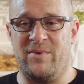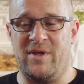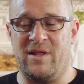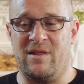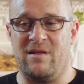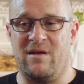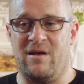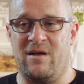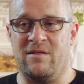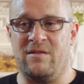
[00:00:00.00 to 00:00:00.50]

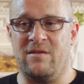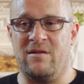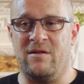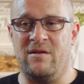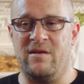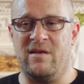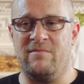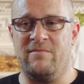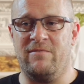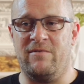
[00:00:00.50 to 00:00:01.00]
been under
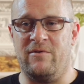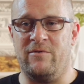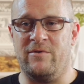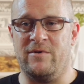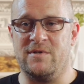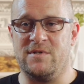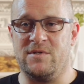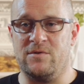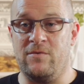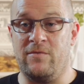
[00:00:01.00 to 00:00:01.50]
the
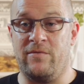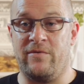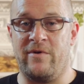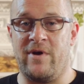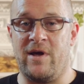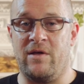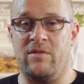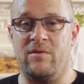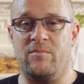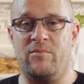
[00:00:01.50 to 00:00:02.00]
influence all
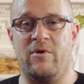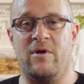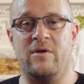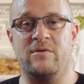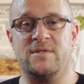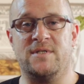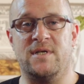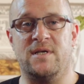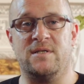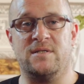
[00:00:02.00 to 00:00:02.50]
throughout the
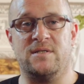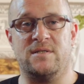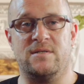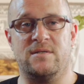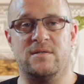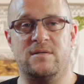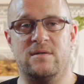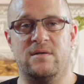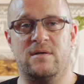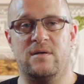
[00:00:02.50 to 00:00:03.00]

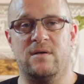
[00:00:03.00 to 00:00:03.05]
process.